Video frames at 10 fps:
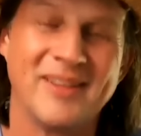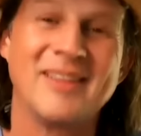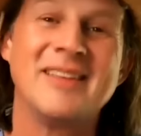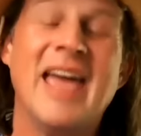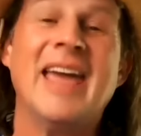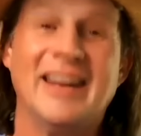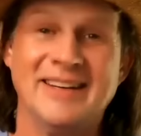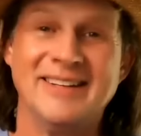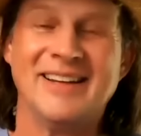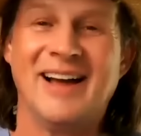
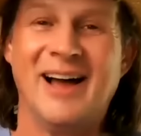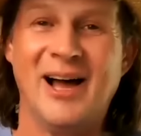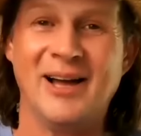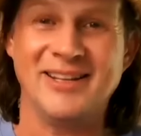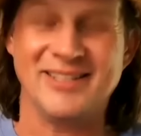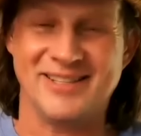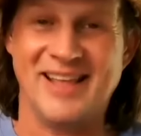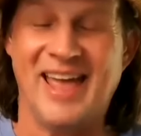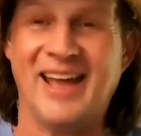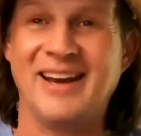gained
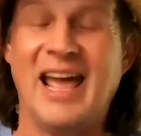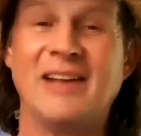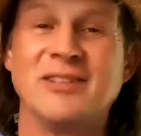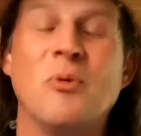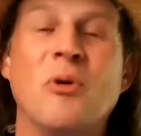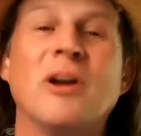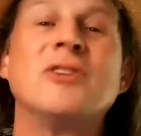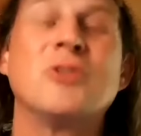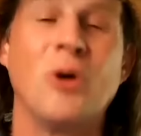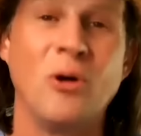and has more
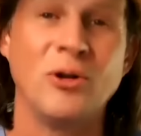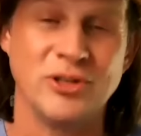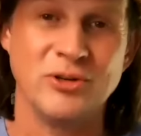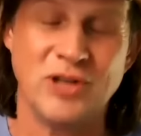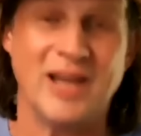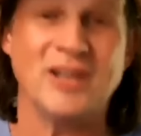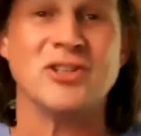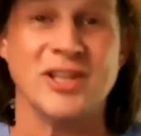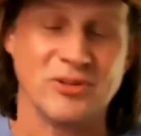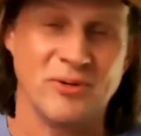control to
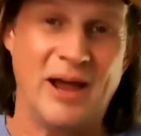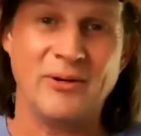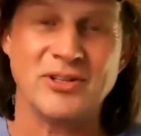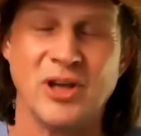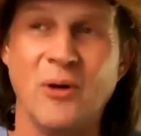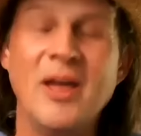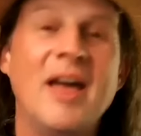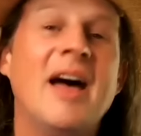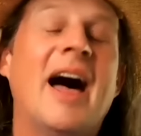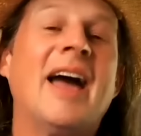change things around. So
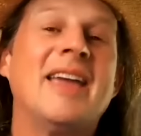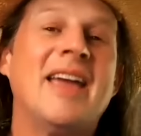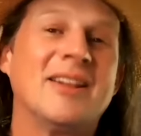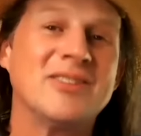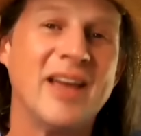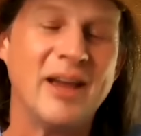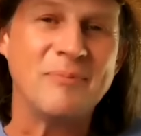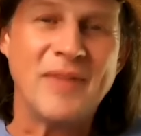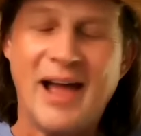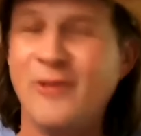I can't
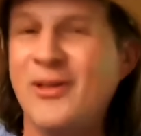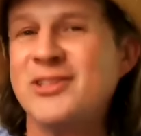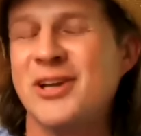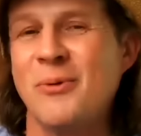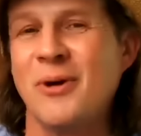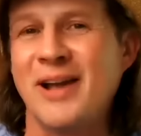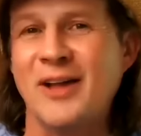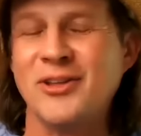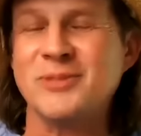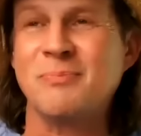say how that's going to work
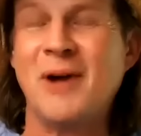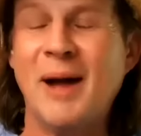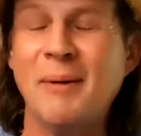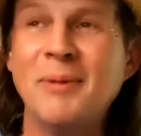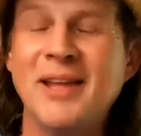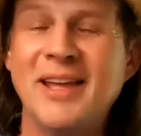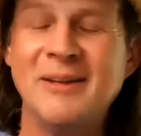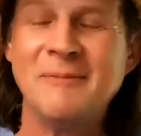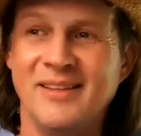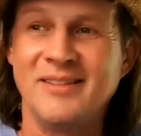out. That's
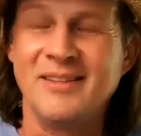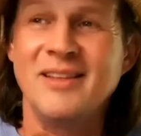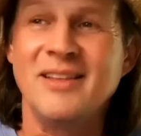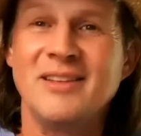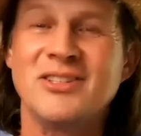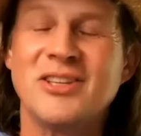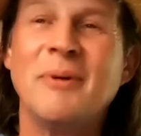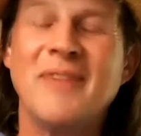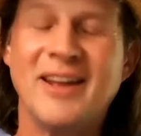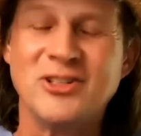probably
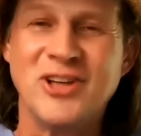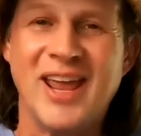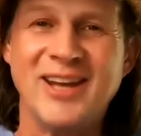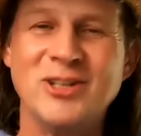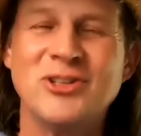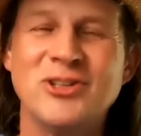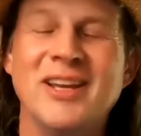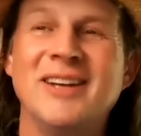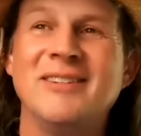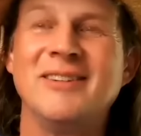some of that change
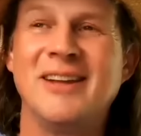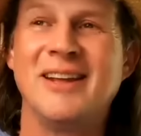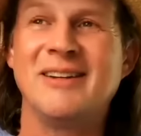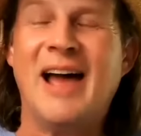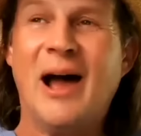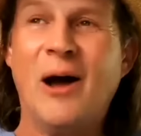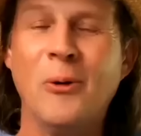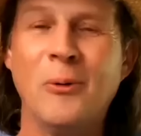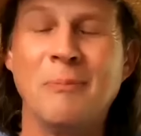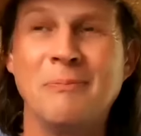in
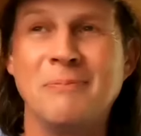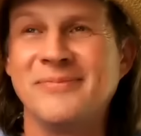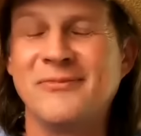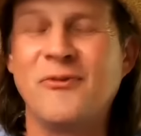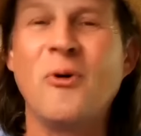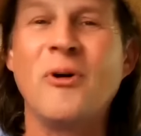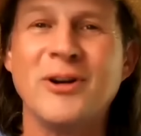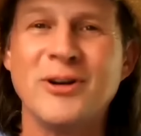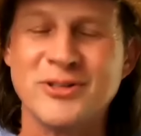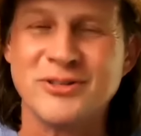how
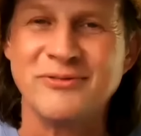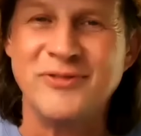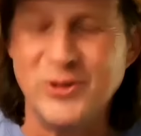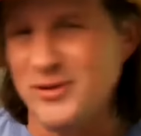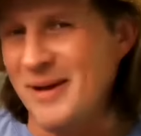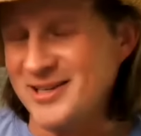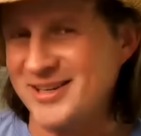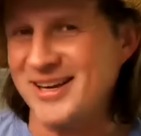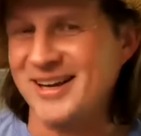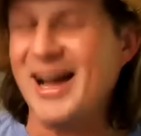foreigners view the
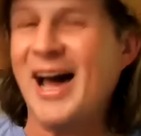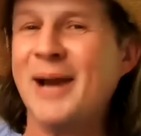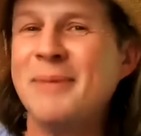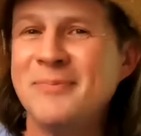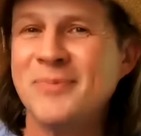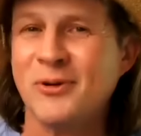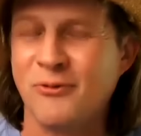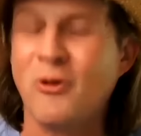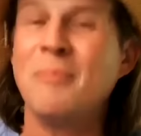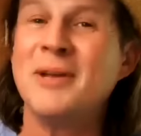Mexican economy or
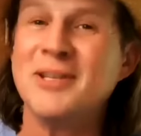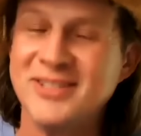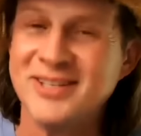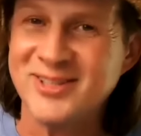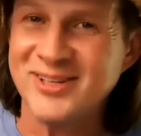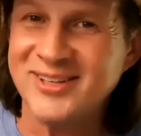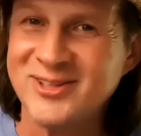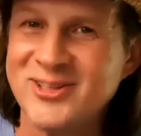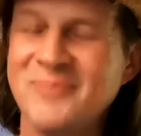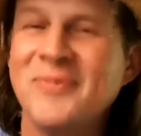foreign
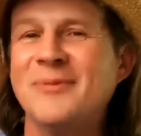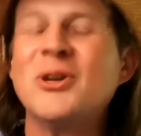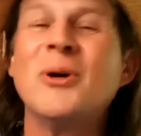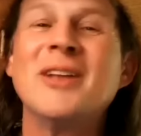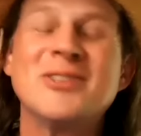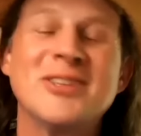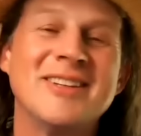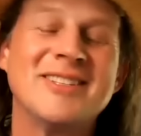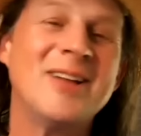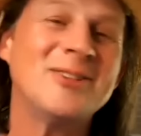businesses. So
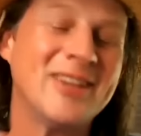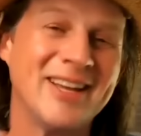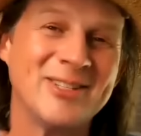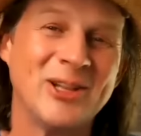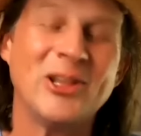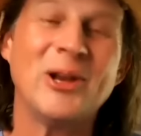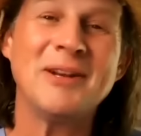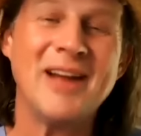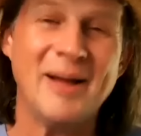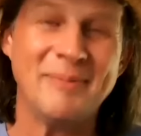it sounds like it's a little
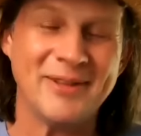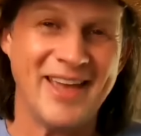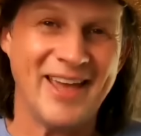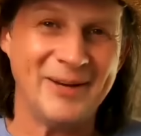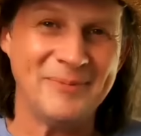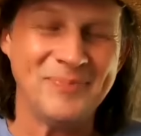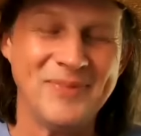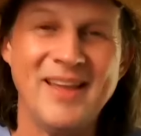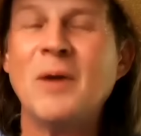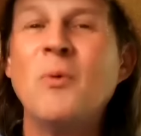bit complicated.
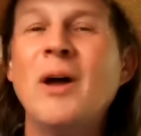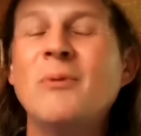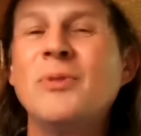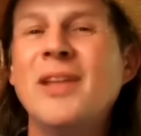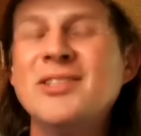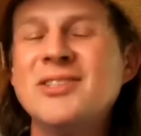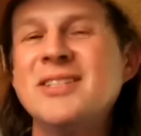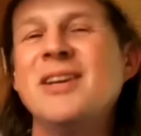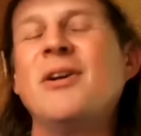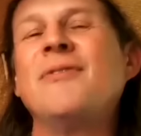Let's
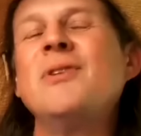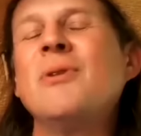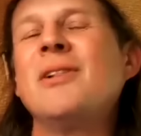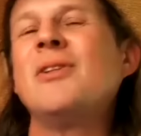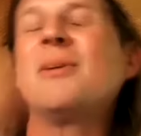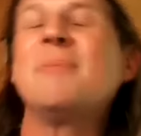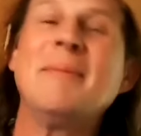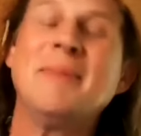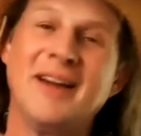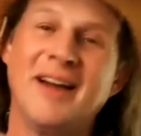see here. If you were to look
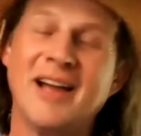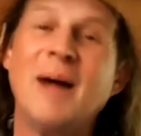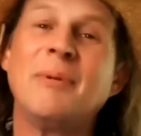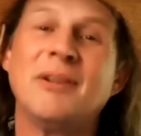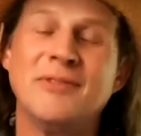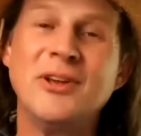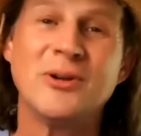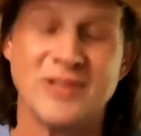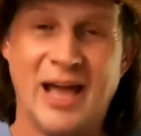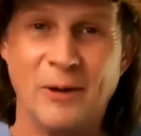maybe a couple of
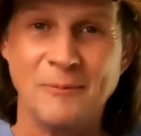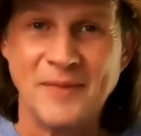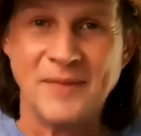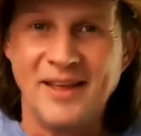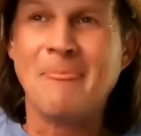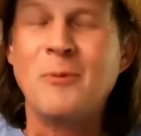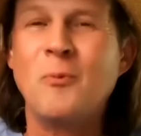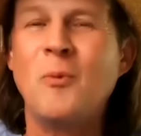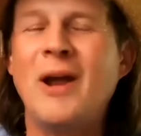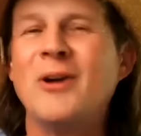years out,
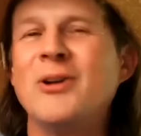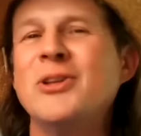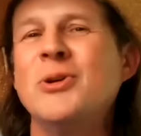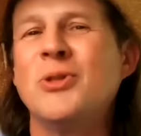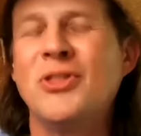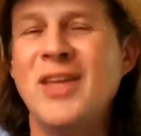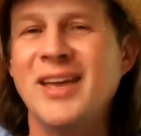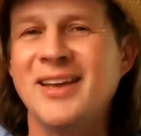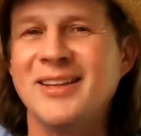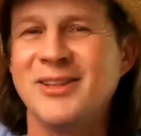where do you
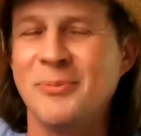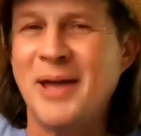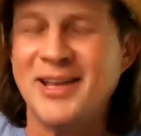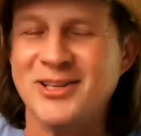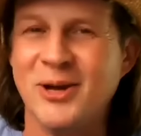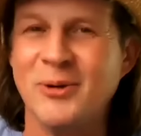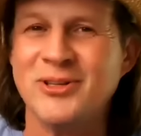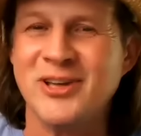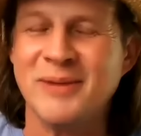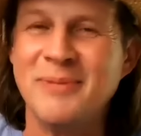think the peso
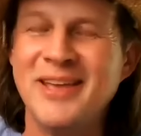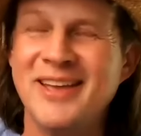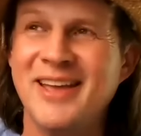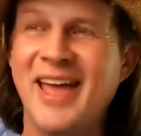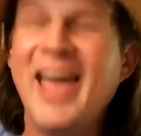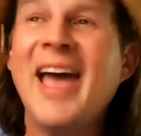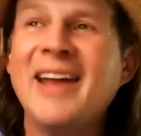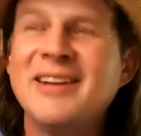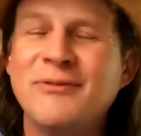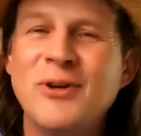is going to be?
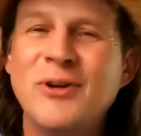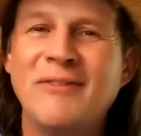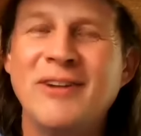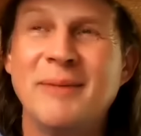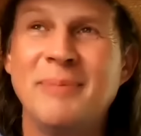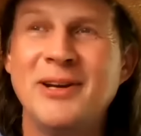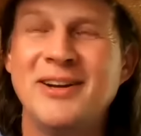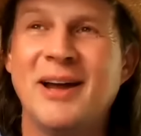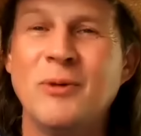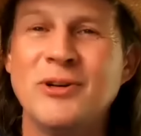And if you have any
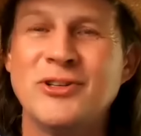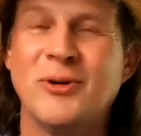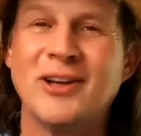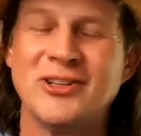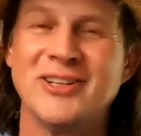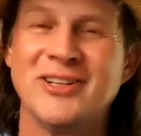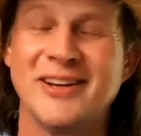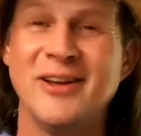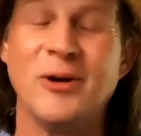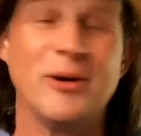opinion on which direction it's
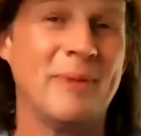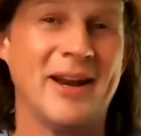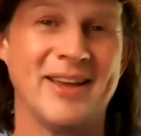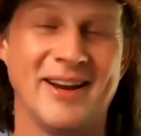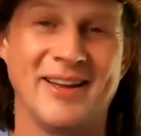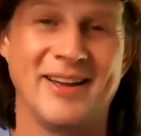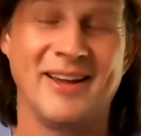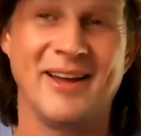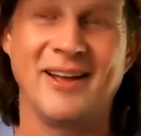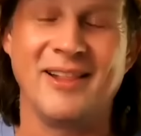going to go, depending on an
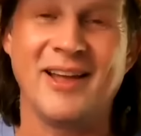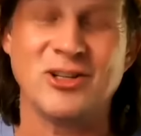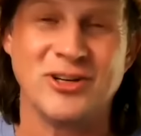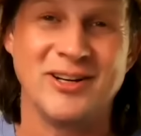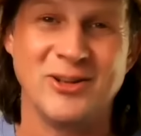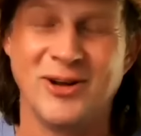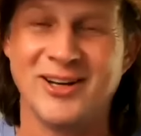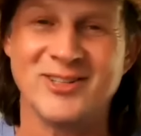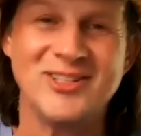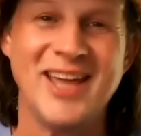election in the
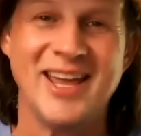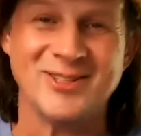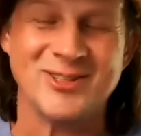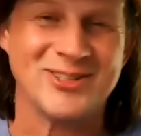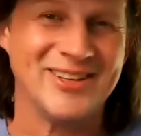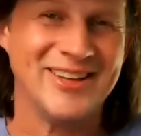United States,